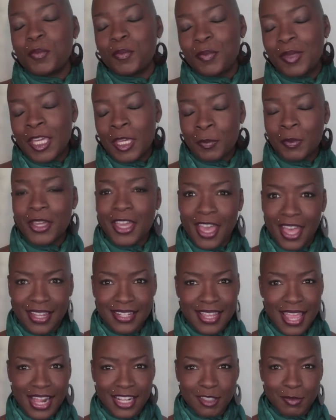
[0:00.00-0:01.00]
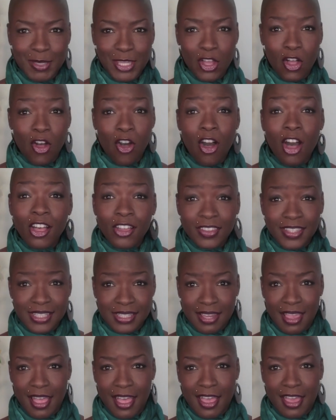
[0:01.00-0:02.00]
People contact me all the
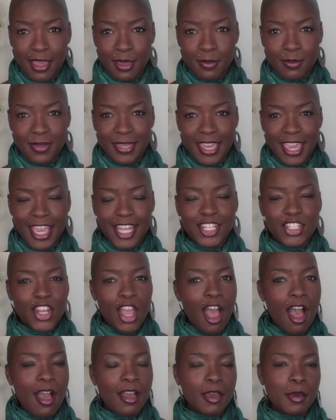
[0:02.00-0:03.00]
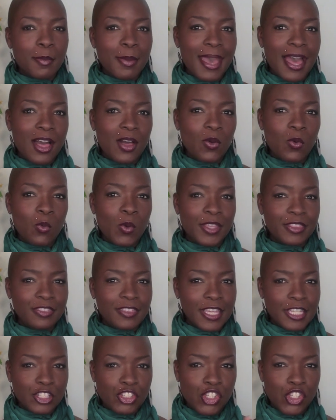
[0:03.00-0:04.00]
time and talk about what
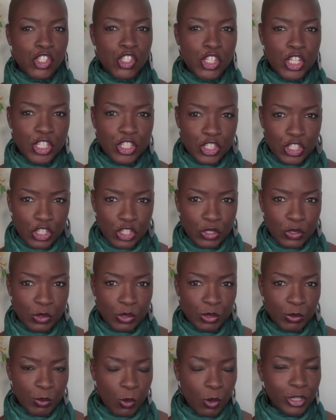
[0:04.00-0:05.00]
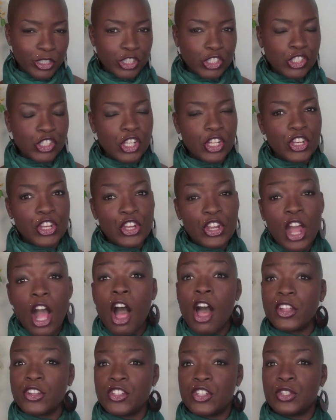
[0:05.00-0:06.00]
they should do or should
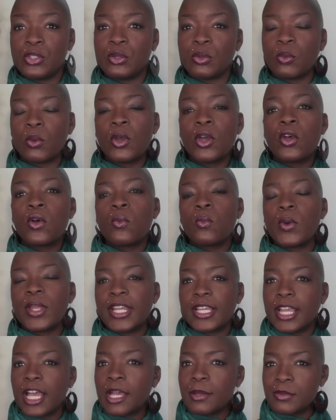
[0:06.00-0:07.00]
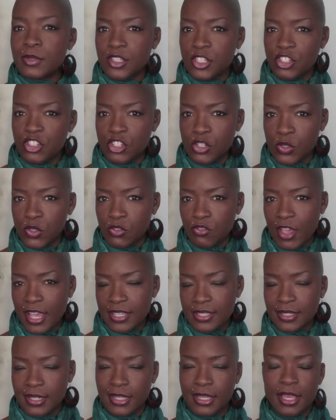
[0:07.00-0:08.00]
not do when it comes to juice
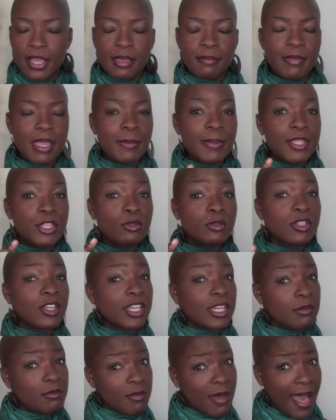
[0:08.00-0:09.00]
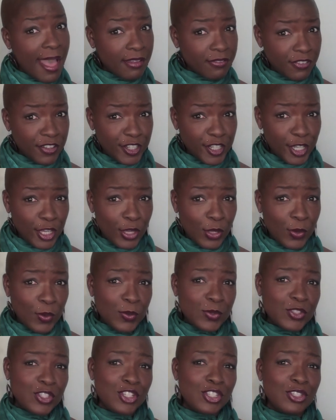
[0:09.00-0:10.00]
fasting. Maybe you look at my
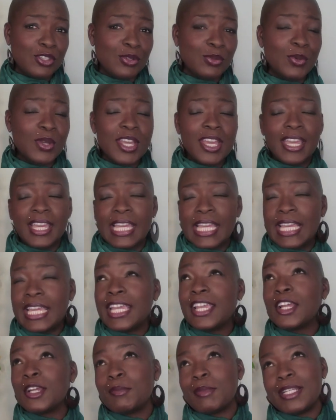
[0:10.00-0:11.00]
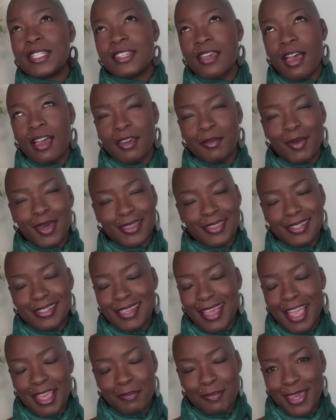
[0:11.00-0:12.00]
videos and you hear me talk about the
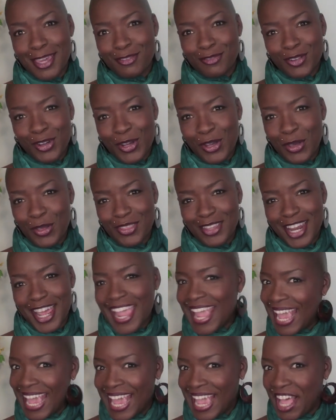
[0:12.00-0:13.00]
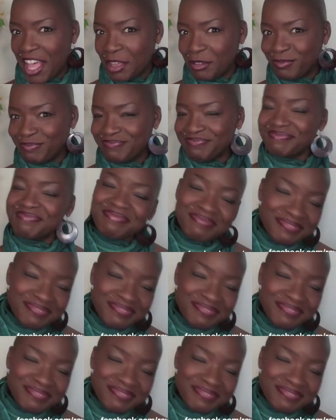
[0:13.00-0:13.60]
type A Virgo that I am